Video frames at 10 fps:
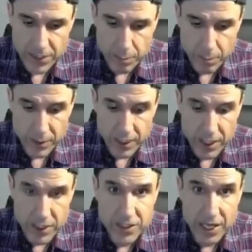That's
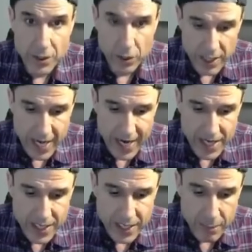because I learned
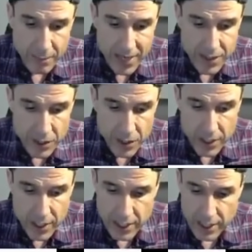that at
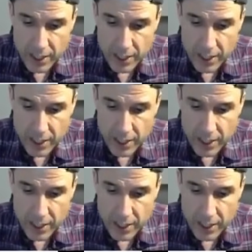Ticketmaster,